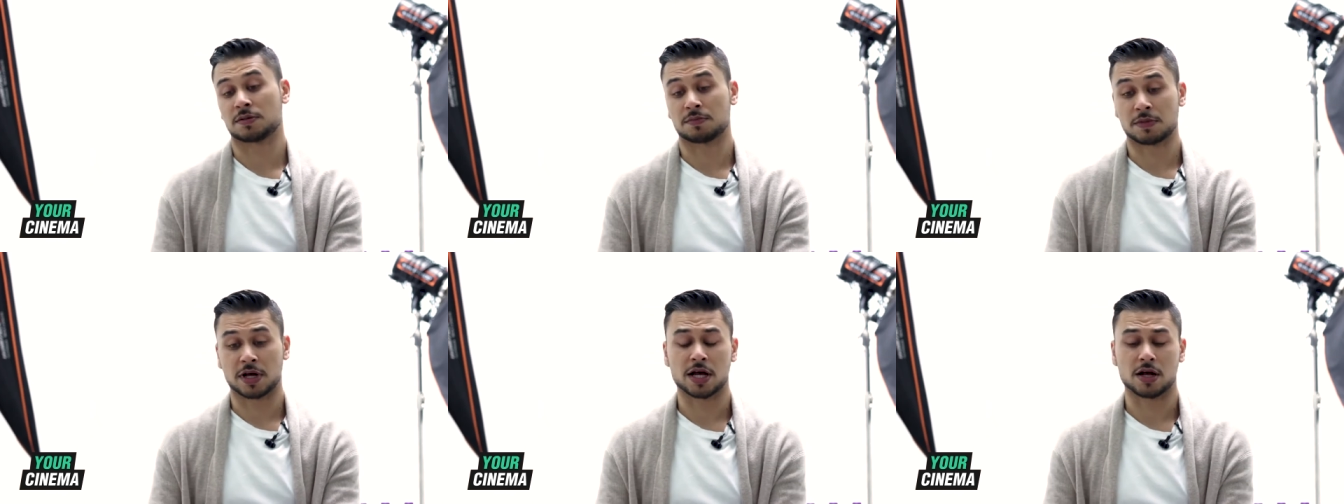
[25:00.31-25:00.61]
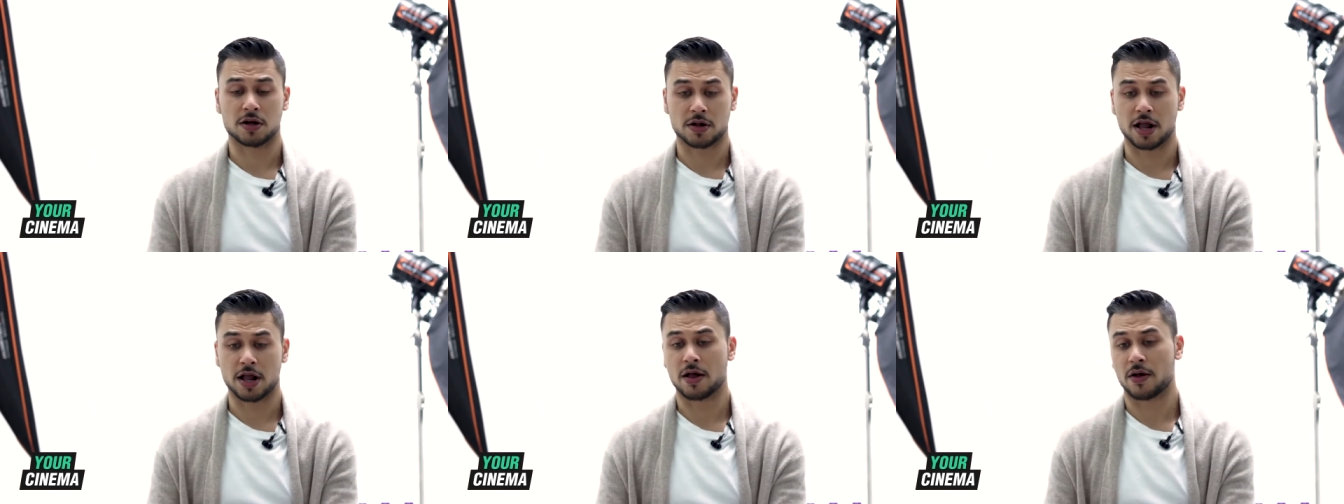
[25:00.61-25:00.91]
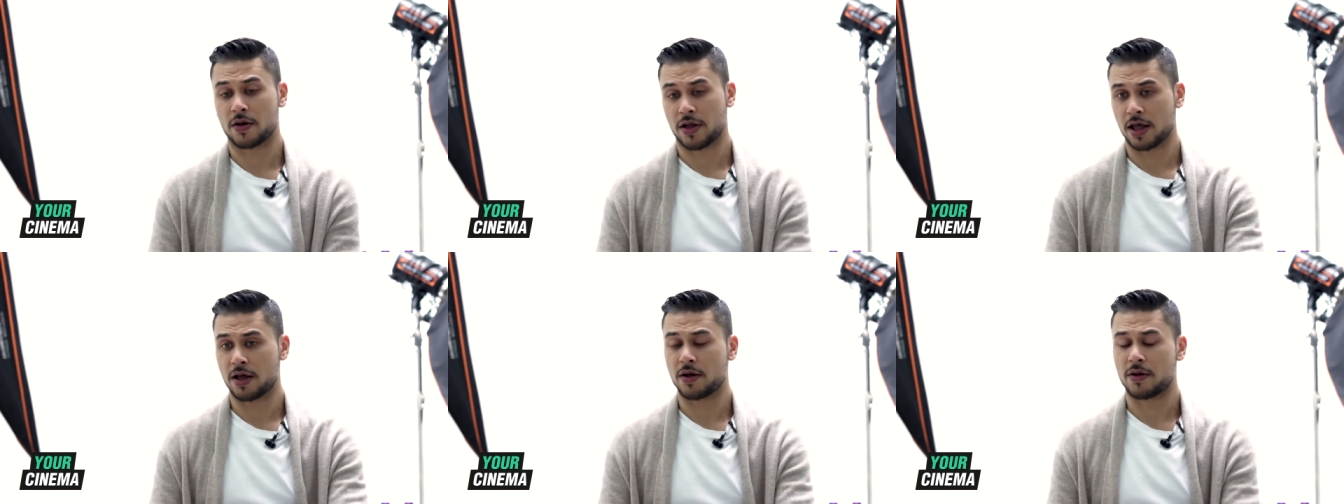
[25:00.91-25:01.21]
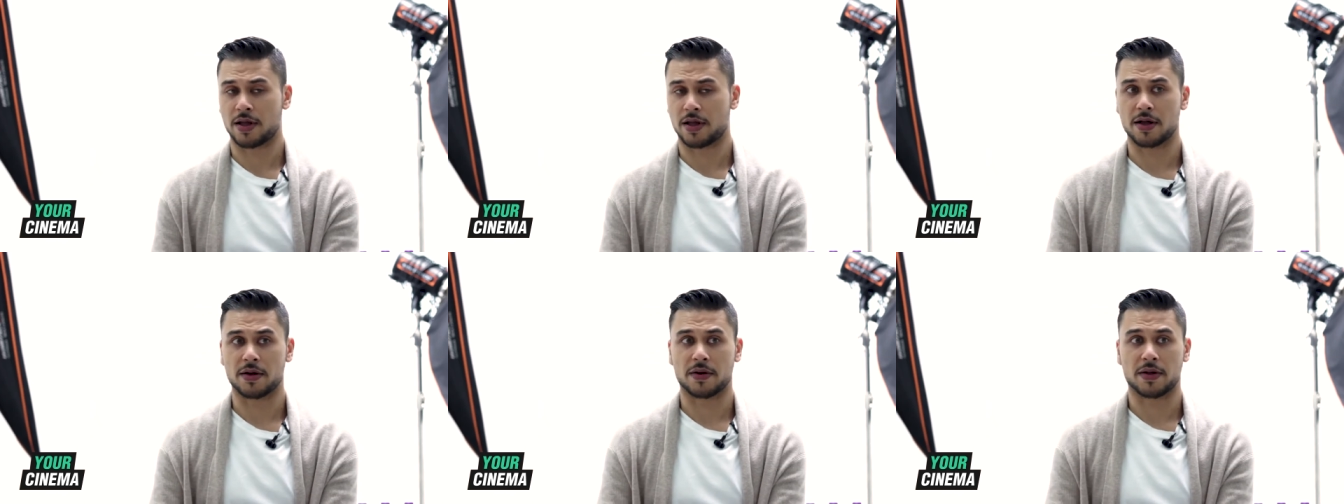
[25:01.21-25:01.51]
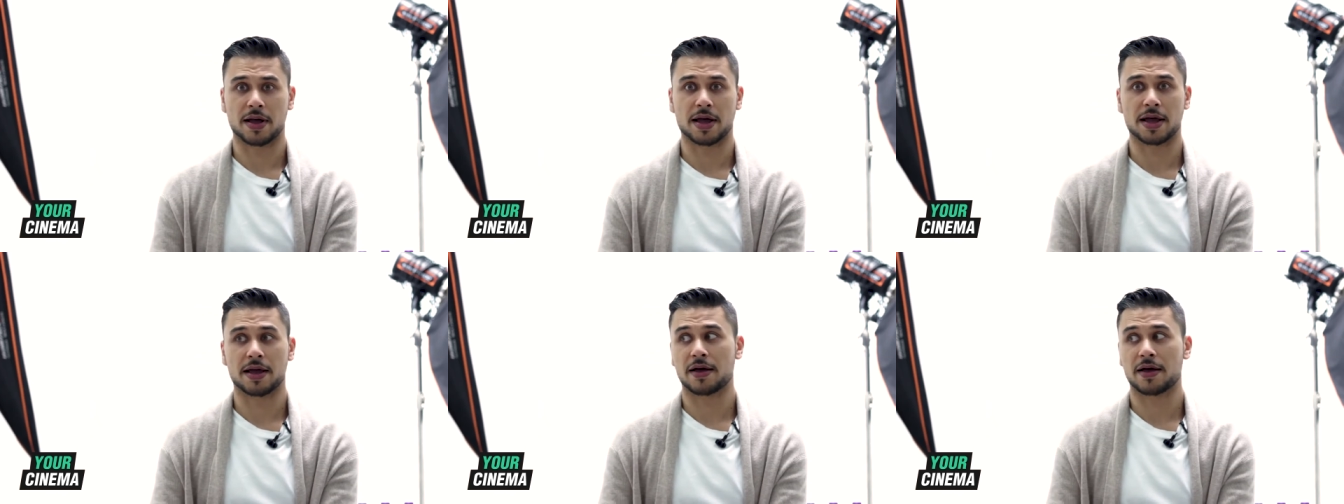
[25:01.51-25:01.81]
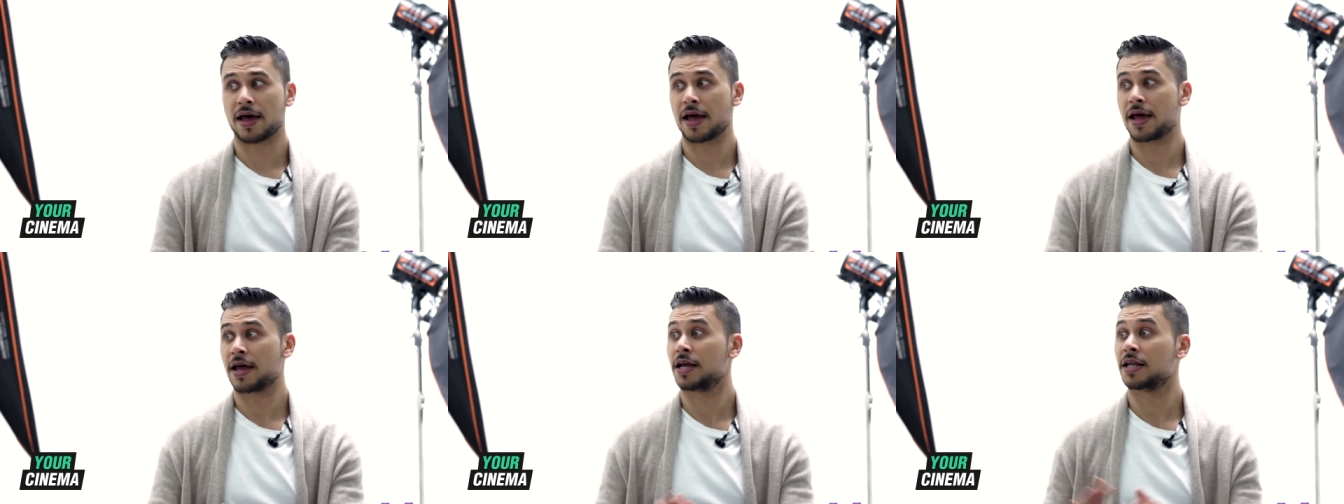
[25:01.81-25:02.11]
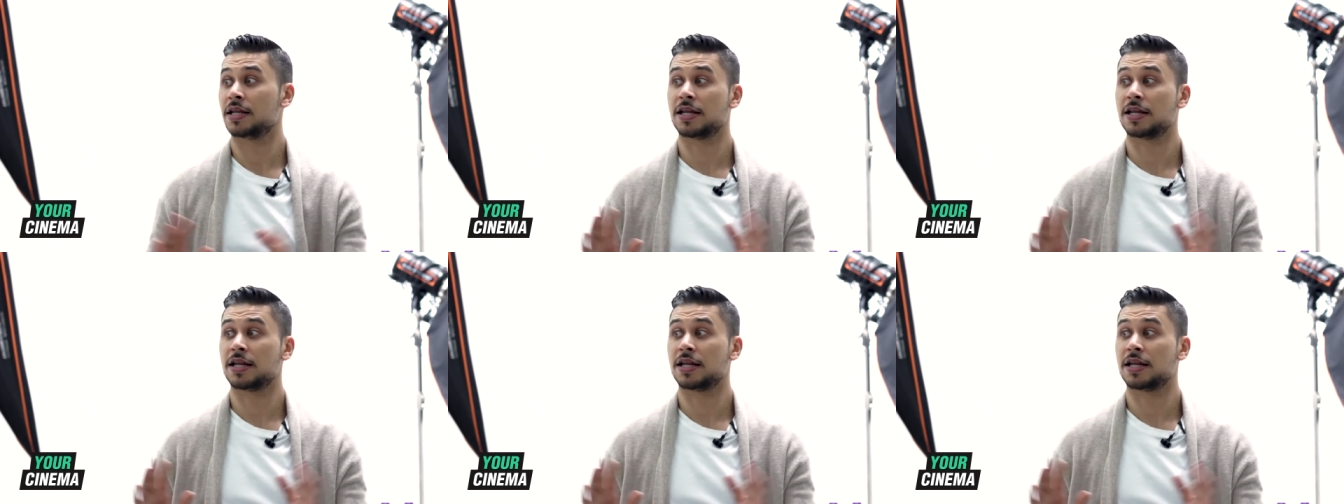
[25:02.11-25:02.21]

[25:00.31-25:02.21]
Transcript: I'm like, okay, okay, okay, okay, okay.